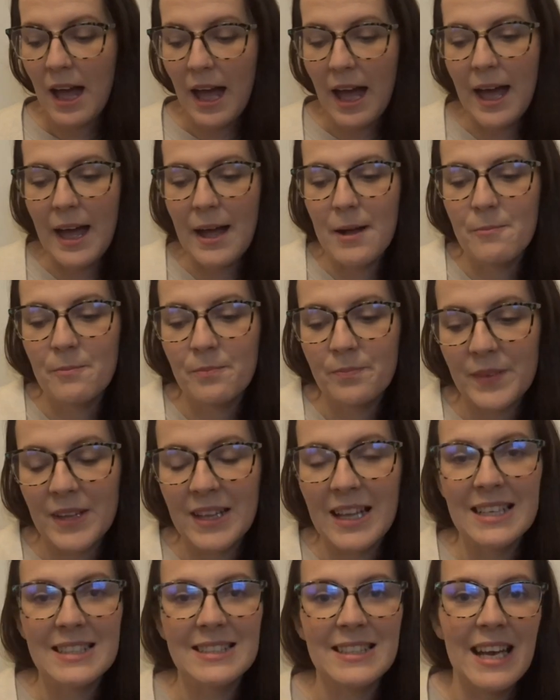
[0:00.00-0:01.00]
Like
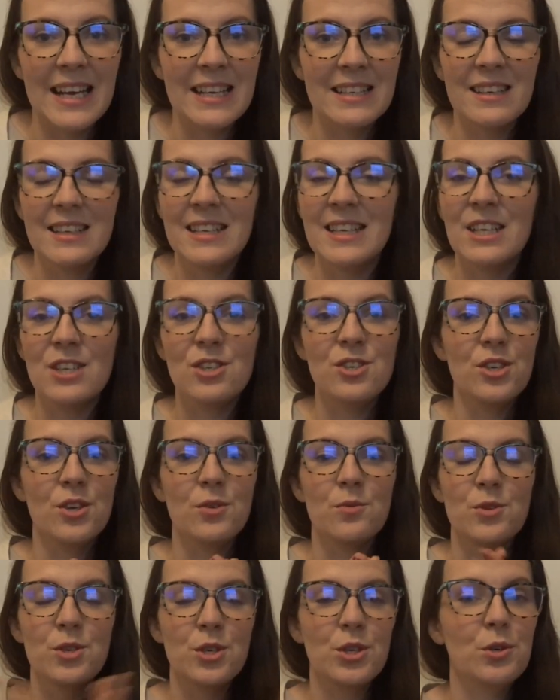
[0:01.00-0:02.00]
I say, you can
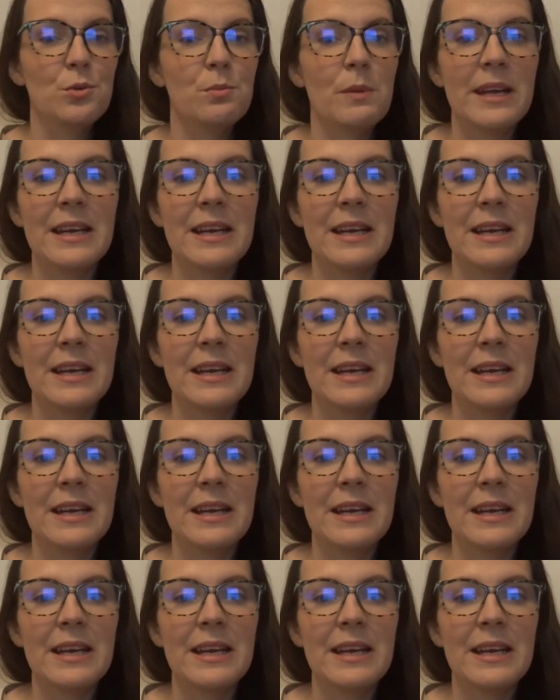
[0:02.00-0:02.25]
do two,